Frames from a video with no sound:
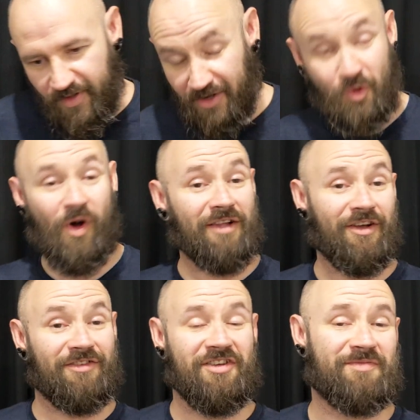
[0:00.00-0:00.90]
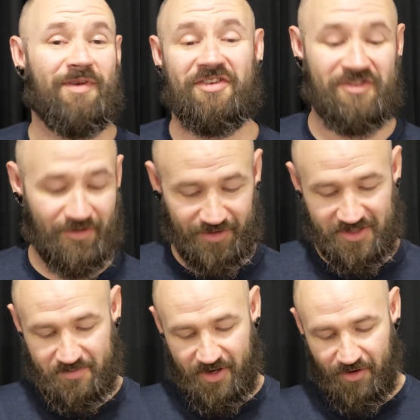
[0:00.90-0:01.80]
I quite like this myself,
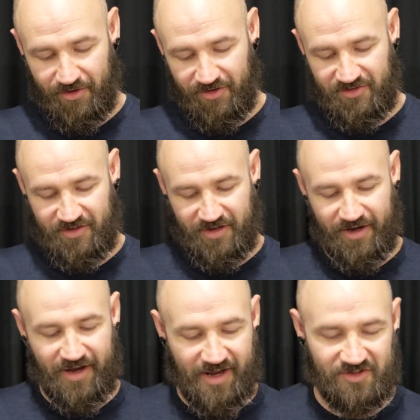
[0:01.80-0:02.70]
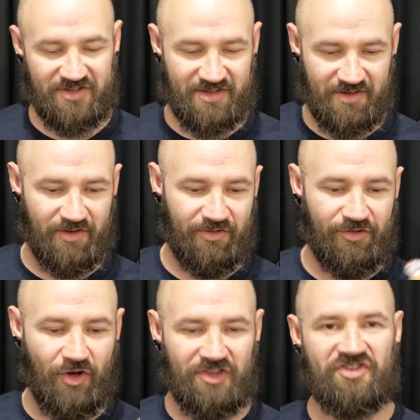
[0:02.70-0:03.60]
let's be honest. You know, it's
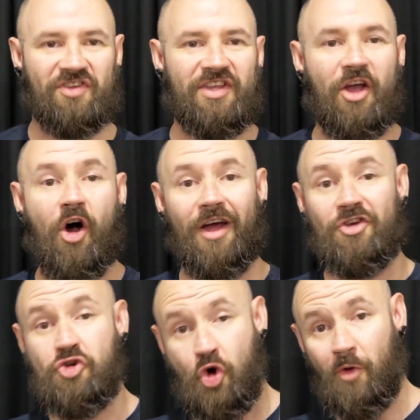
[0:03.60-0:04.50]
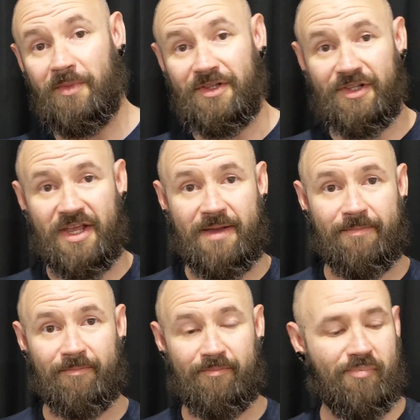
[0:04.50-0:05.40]
not something I normally
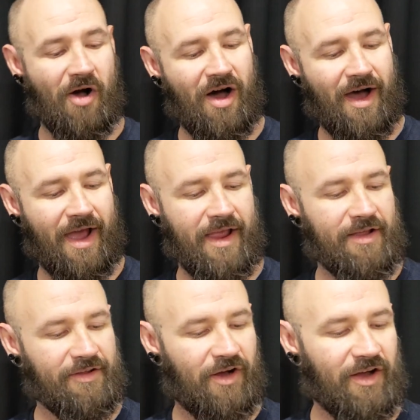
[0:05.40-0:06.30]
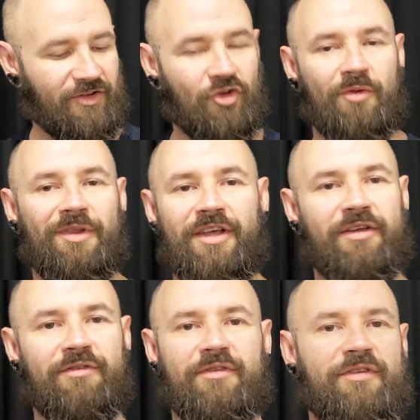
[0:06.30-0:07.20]
buy. I
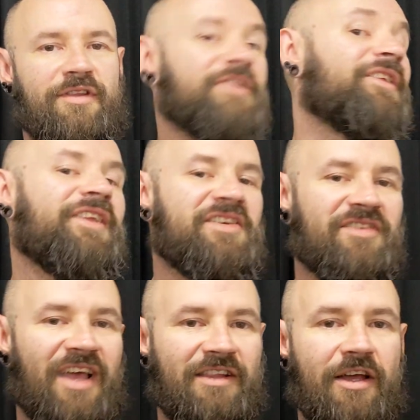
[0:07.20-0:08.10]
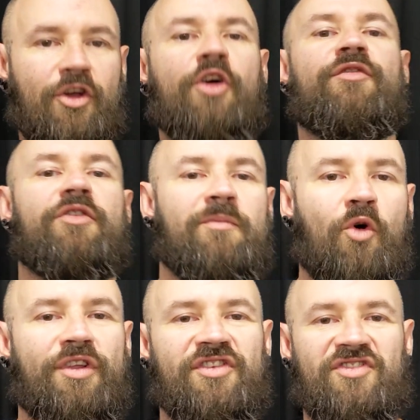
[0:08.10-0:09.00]
normally, at least lately, I go for the
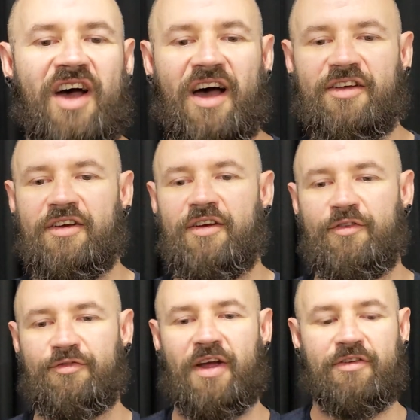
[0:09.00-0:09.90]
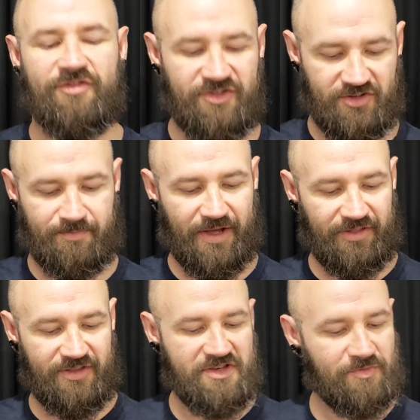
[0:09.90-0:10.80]
more the darker fragrances,
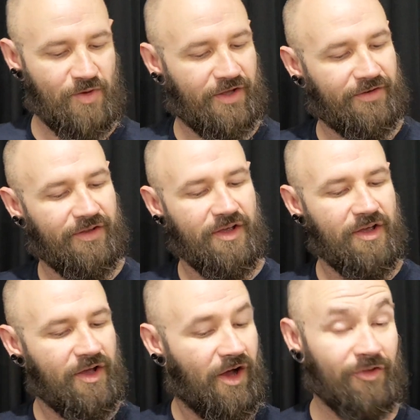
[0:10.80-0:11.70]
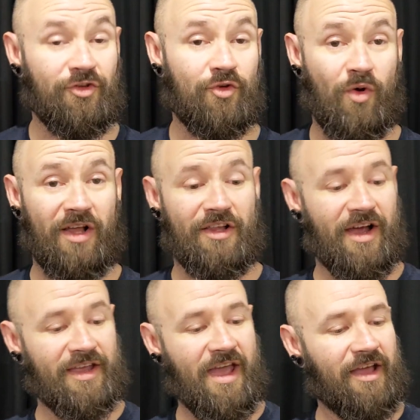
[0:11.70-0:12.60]
but this one I do quite
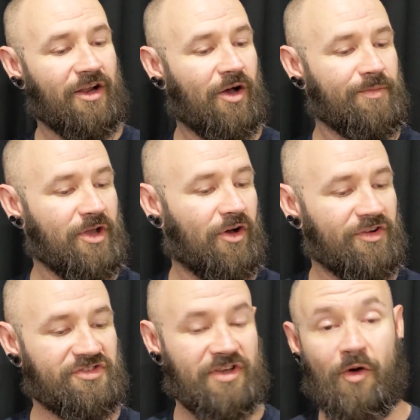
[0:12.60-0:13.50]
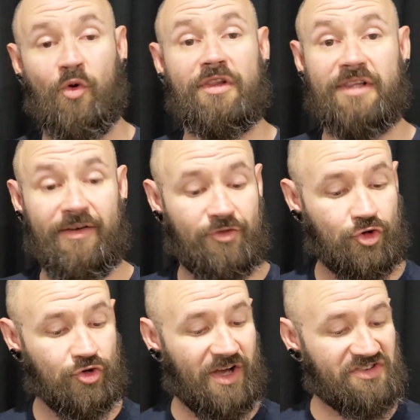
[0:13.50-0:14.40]
like, and I'll be honest, I would love to
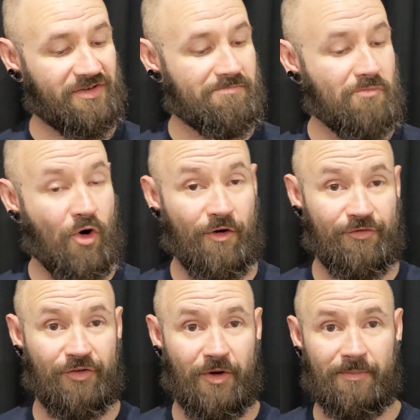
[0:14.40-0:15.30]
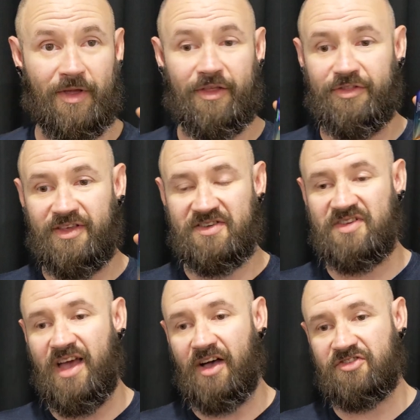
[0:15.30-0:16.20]
try some more from this
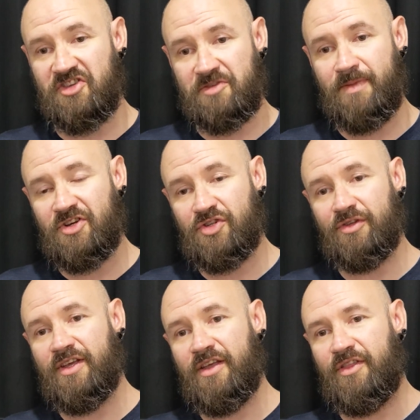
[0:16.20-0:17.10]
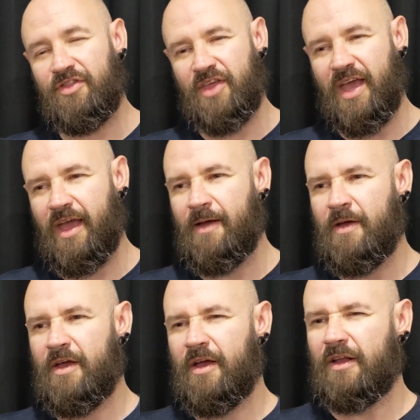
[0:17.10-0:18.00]
house, especially their
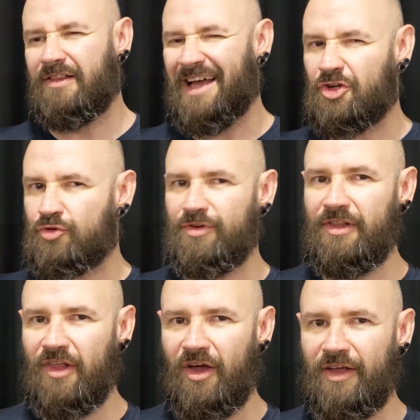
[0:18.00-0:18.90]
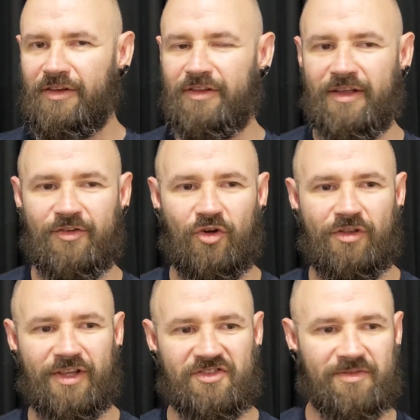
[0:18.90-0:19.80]
luxury line. They've
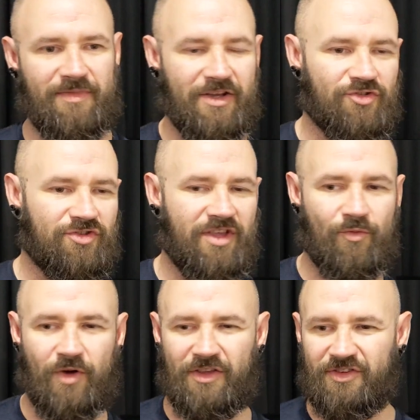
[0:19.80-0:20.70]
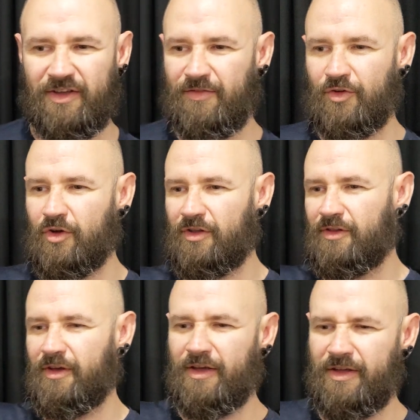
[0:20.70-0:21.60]
got like some interesting ones. They even got
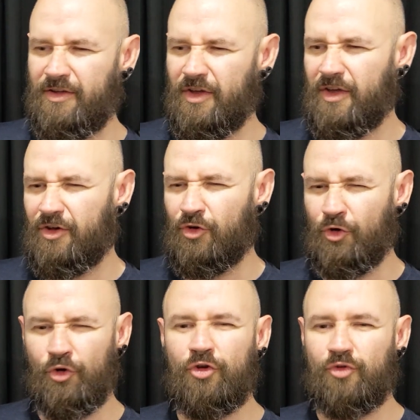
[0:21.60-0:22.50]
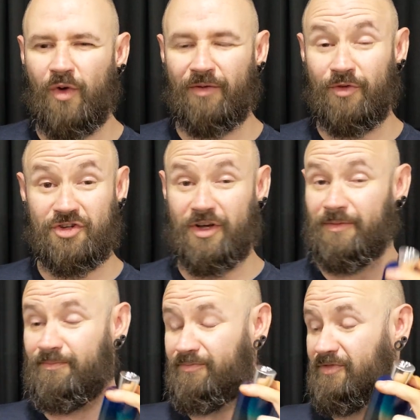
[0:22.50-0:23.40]
a oud one, which
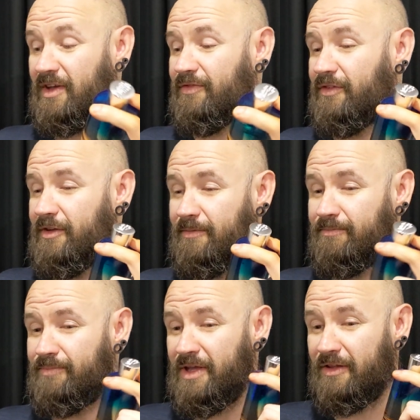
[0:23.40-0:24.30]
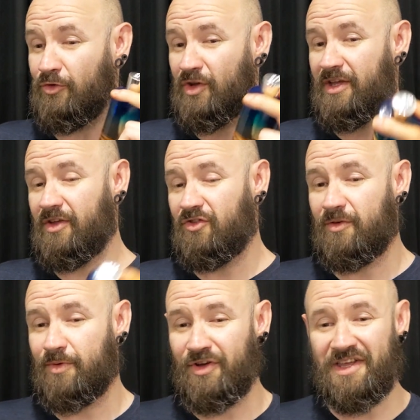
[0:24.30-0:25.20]
I'll definitely be looking into,
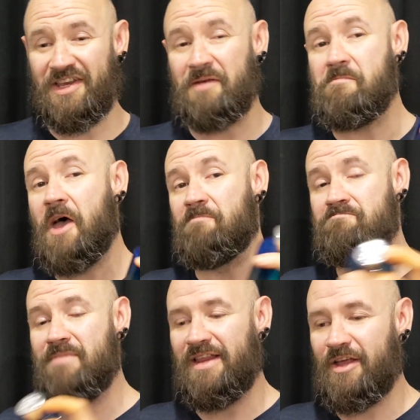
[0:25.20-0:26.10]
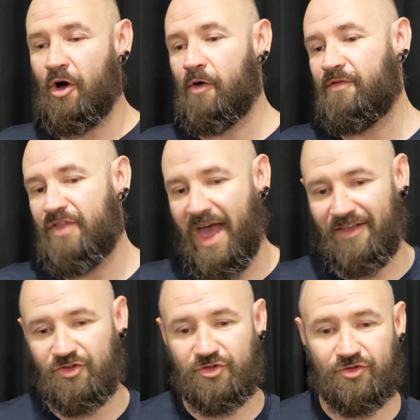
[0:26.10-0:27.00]
probably getting a mini of
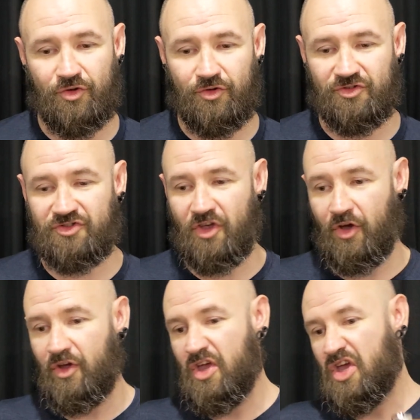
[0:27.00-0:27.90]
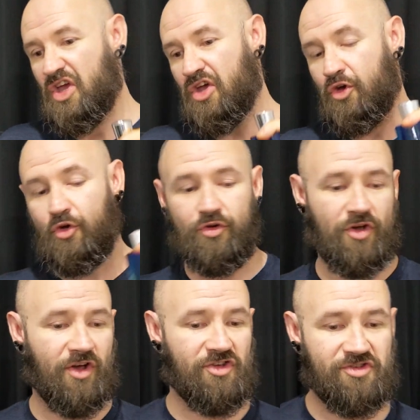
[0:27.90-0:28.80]
that soon. So who
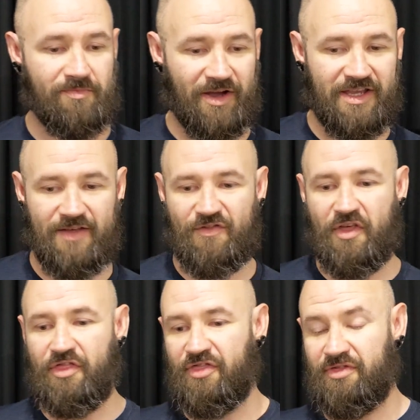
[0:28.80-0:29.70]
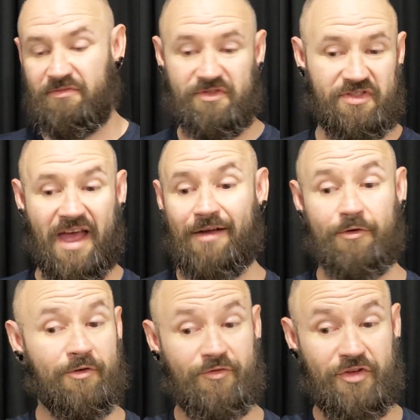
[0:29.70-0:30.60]
knows, I might give that a
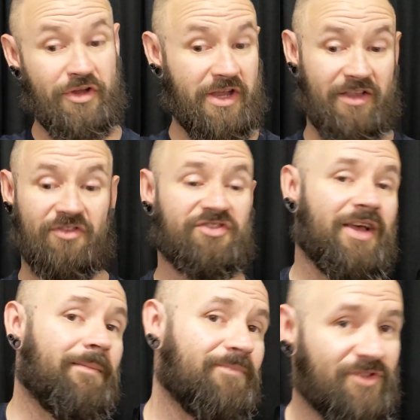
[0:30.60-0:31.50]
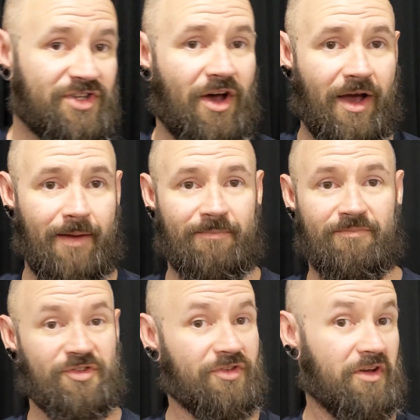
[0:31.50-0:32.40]
review in some time,
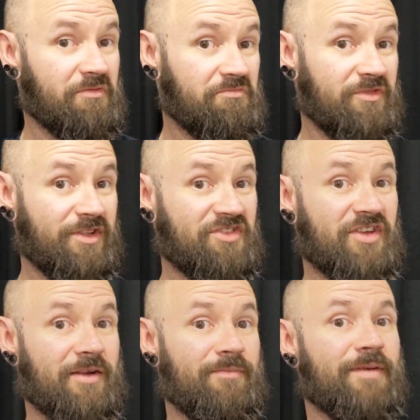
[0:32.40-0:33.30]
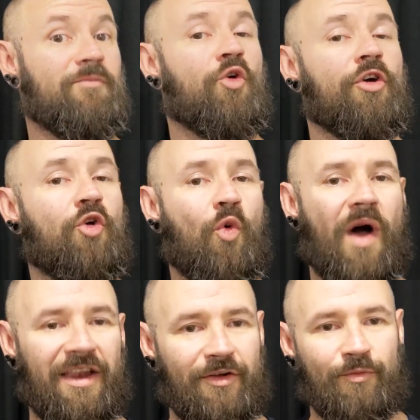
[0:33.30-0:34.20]
so at least get a bit more
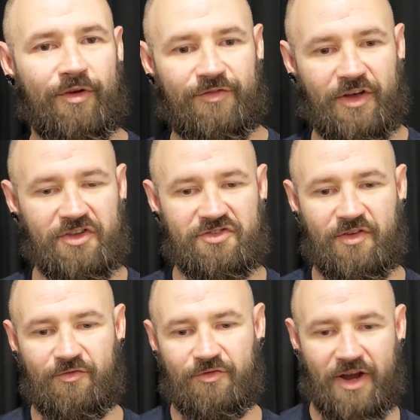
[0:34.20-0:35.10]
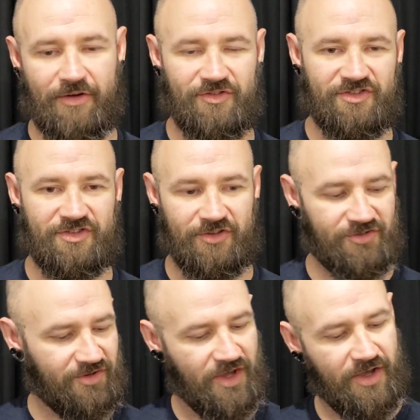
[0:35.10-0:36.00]
acquainted with those fragrances.